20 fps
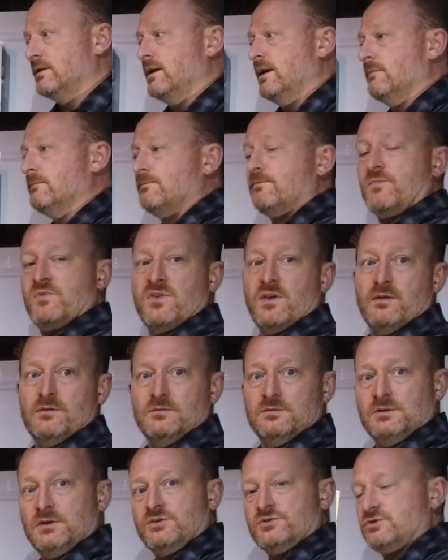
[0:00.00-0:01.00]
Yep,
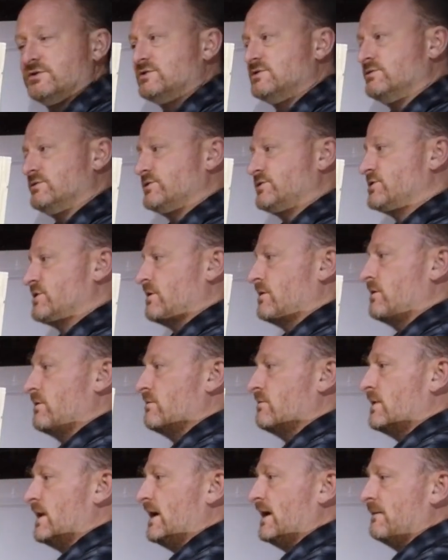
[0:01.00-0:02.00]
so I'll just sort of show
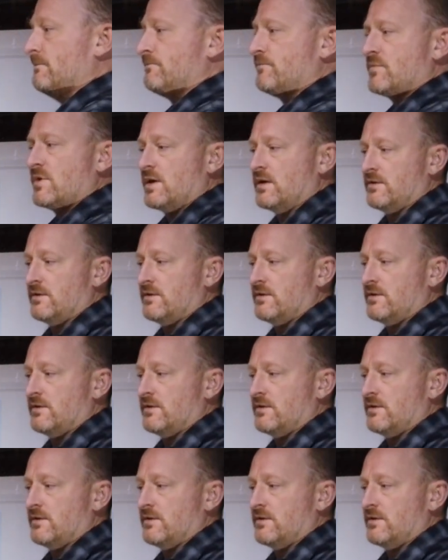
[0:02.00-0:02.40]
you um,